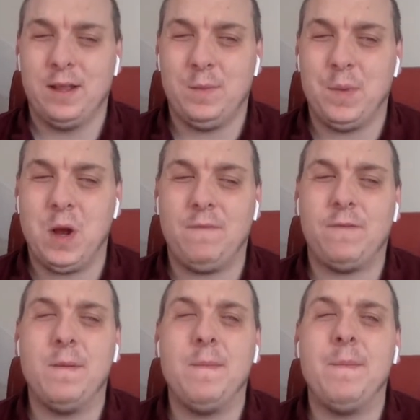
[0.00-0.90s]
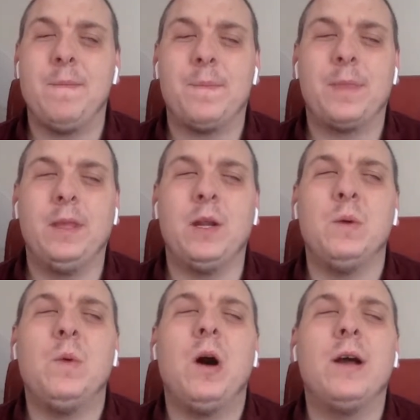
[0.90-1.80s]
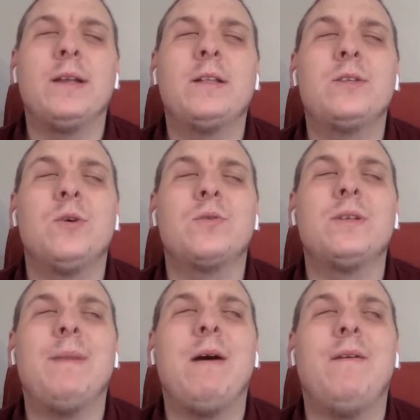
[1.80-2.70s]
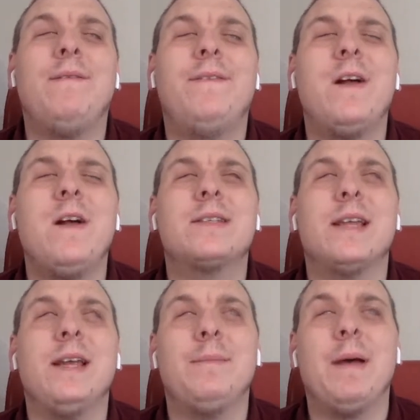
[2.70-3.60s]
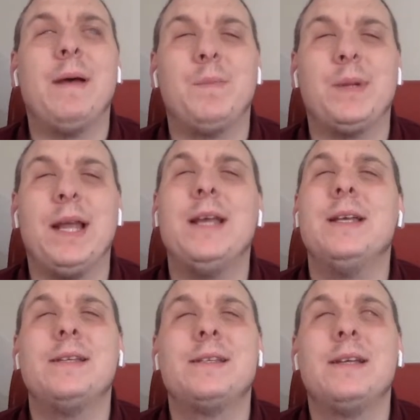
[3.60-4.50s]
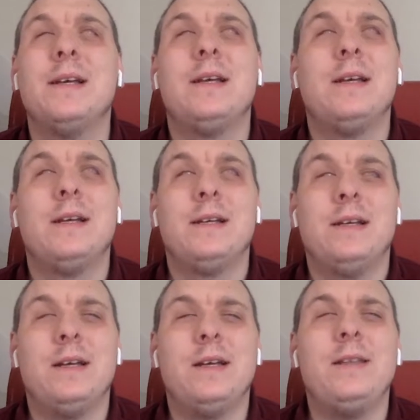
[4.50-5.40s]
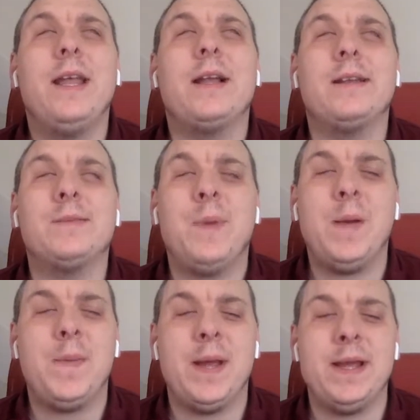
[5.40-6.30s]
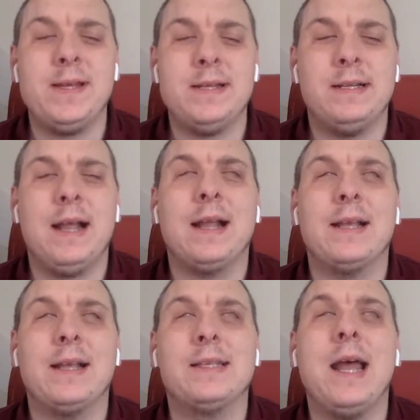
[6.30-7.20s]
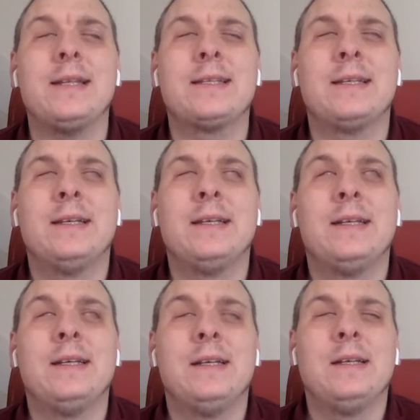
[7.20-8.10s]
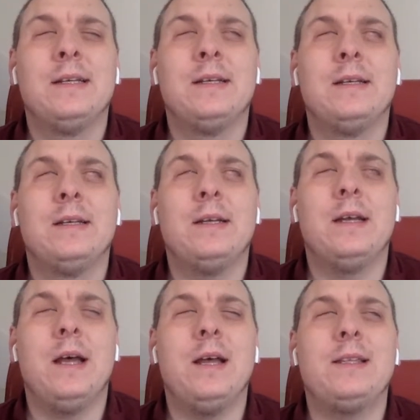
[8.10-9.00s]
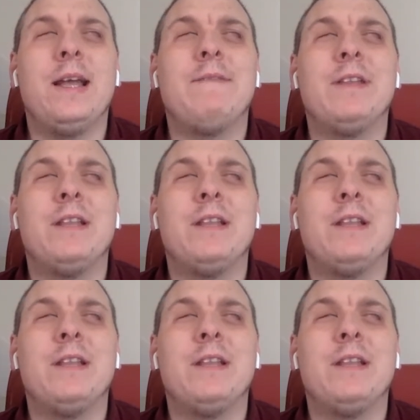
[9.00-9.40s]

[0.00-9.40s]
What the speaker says: Apart from what I talked about on Thursday about the players, Nicolas Pepe, Lacazette, David